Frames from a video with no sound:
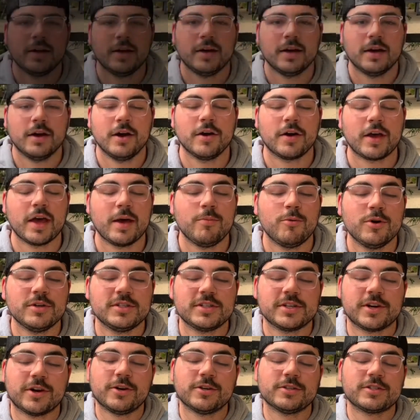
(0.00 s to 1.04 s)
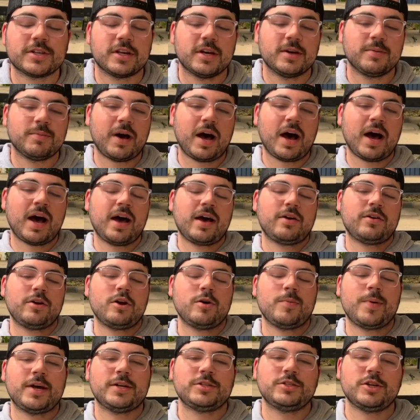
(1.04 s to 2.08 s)
Okay, Boys and Girls Club, I don't know
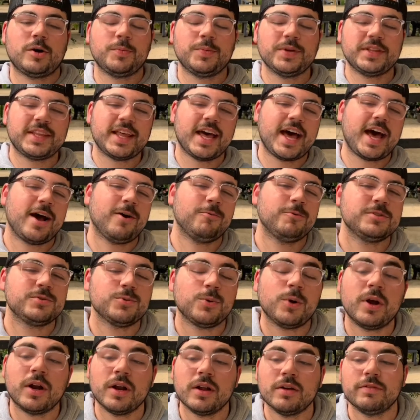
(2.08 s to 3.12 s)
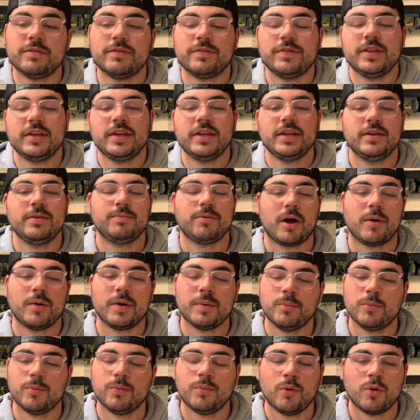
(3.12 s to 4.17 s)
about y'all, but that was one of the probably
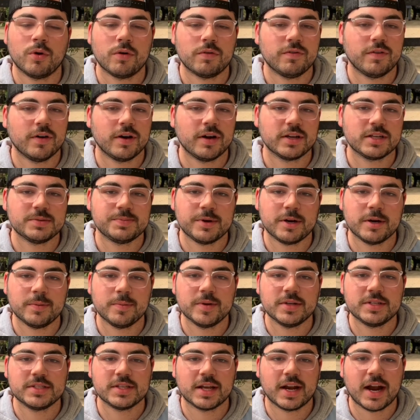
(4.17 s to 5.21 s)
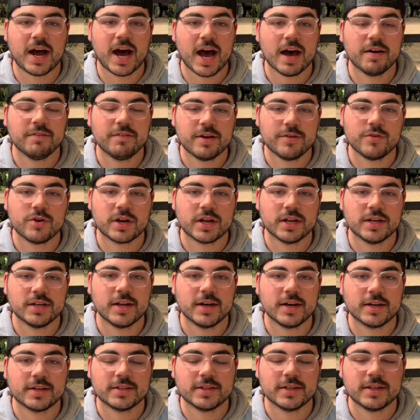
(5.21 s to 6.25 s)
more fun experiments that I've ever
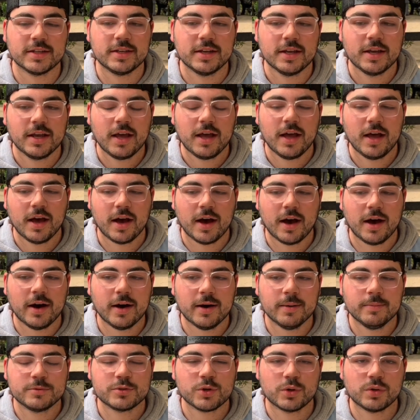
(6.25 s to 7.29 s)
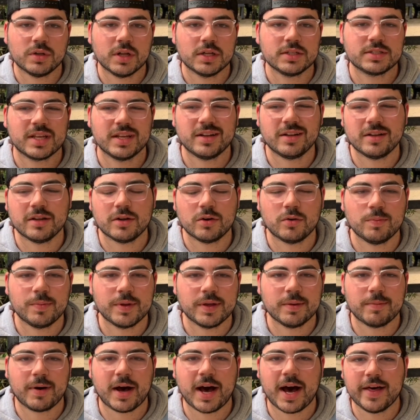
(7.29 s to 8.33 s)
conducted. So let's get a little
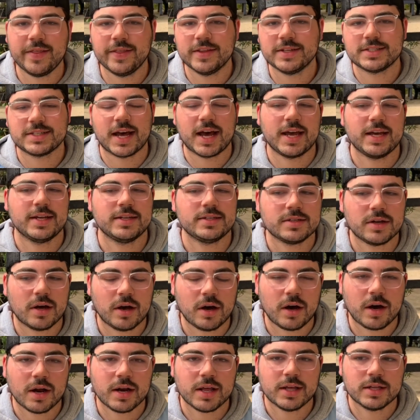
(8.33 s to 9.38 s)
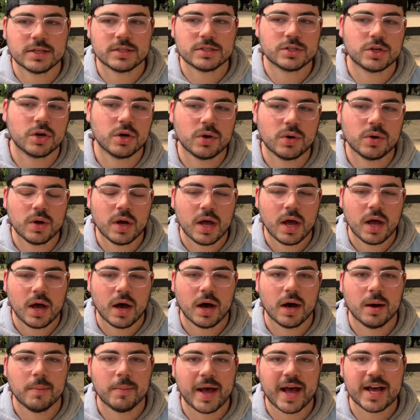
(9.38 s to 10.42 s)
bit behind the science on it. So
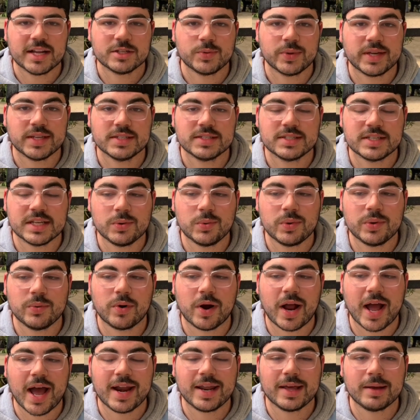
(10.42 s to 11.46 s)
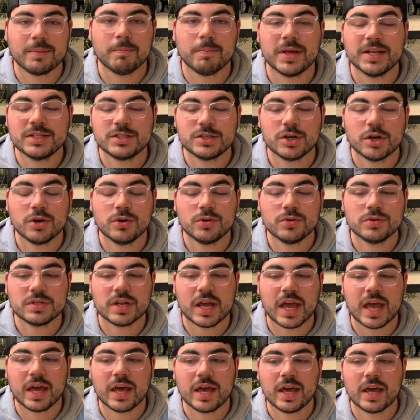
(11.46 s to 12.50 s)
as we can see, we were adding Mentos
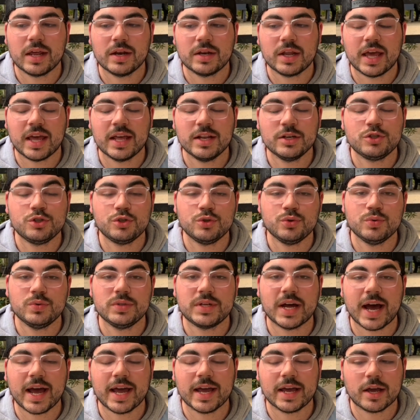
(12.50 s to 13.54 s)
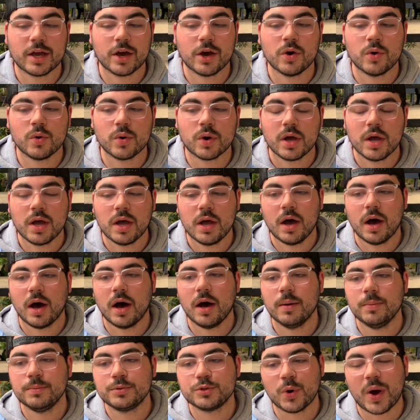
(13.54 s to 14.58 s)
and into Diet Coke.
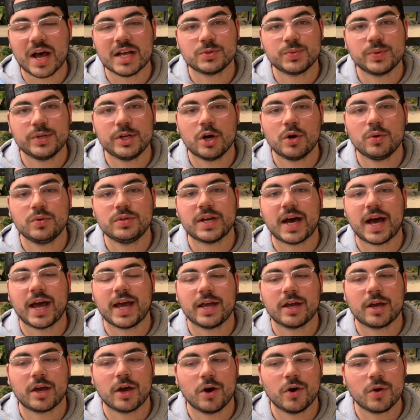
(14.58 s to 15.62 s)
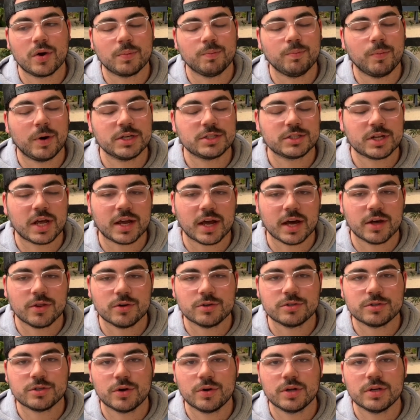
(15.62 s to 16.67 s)
So as we know, Diet Coke, much like other
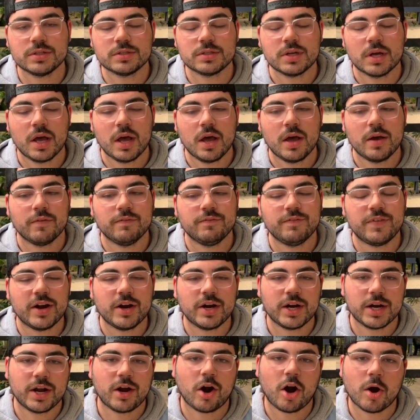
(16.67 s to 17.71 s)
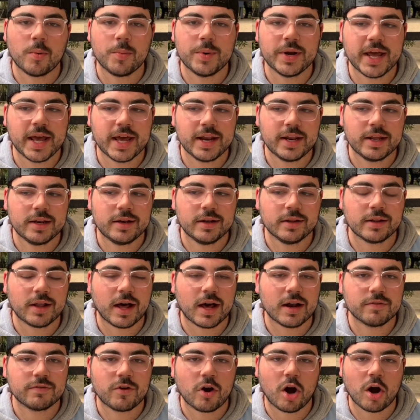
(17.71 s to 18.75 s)
sodas, very carbonated, a
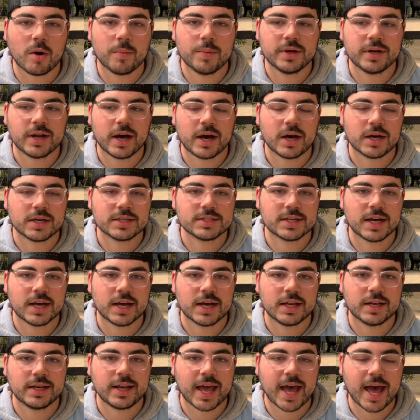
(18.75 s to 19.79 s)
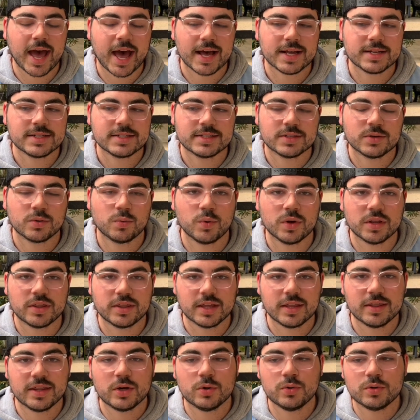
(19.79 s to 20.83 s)
lot of carbon dioxide gas
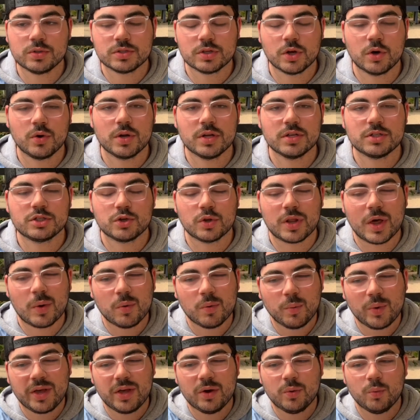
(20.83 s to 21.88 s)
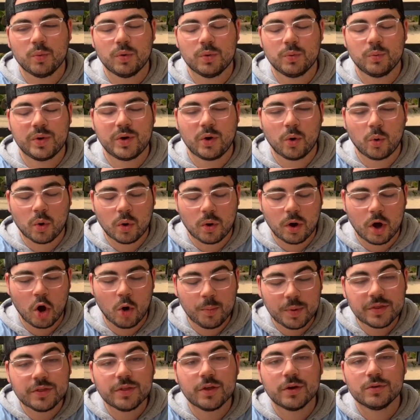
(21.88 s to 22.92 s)
within those sodas, so that when we
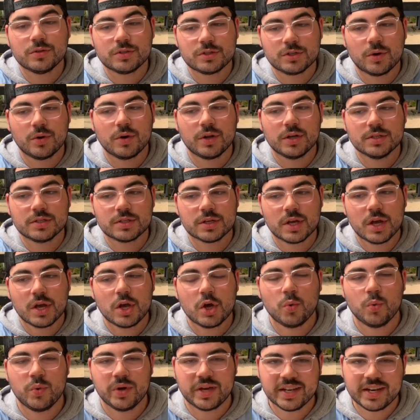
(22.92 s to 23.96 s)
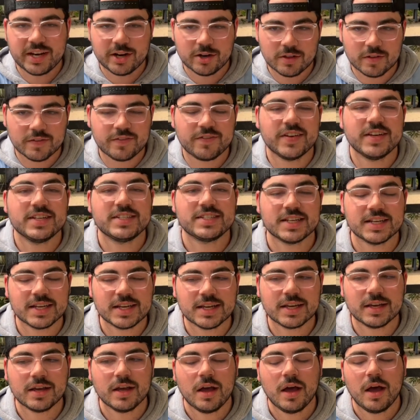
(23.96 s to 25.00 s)
open those sodas, we can hear the
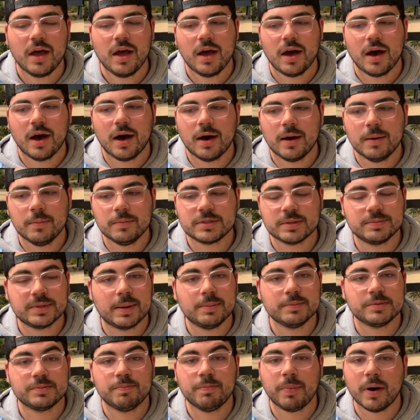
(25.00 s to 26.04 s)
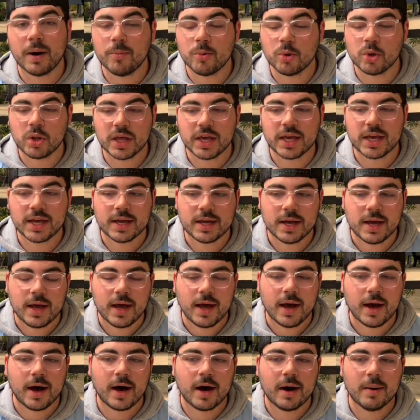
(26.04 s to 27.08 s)
fizzing, sometimes bubbling.
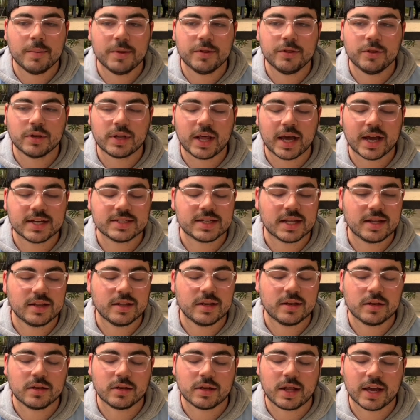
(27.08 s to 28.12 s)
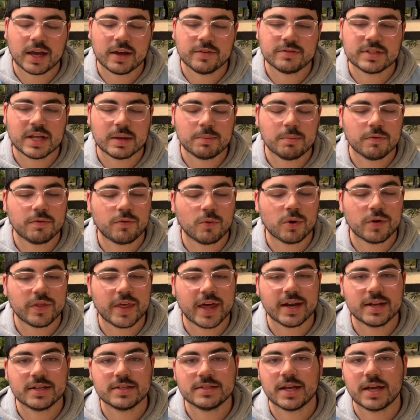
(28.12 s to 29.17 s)
And like I've said before,
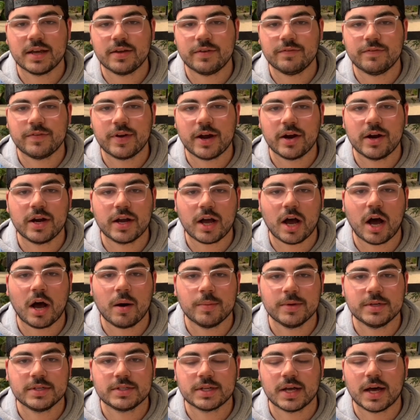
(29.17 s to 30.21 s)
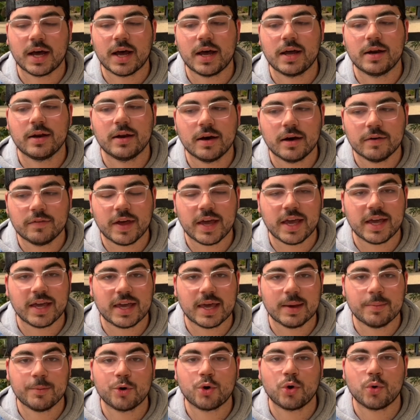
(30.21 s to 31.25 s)
that is a very common sign of a
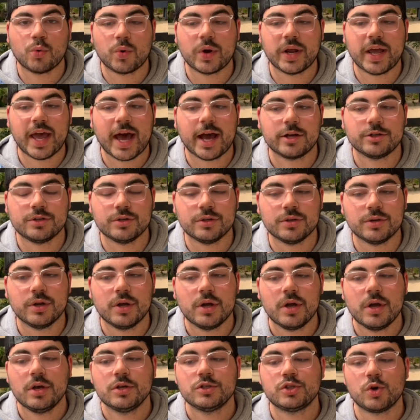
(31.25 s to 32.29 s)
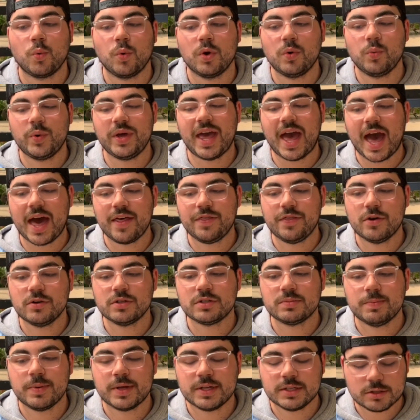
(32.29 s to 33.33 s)
chemical reaction. So when we add
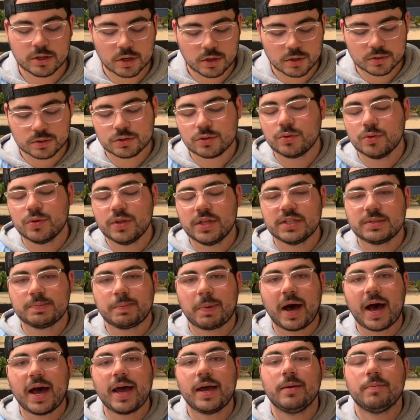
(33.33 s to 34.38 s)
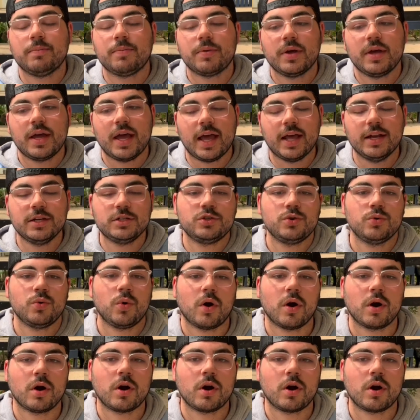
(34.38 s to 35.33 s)
those Mentos through this pipe into our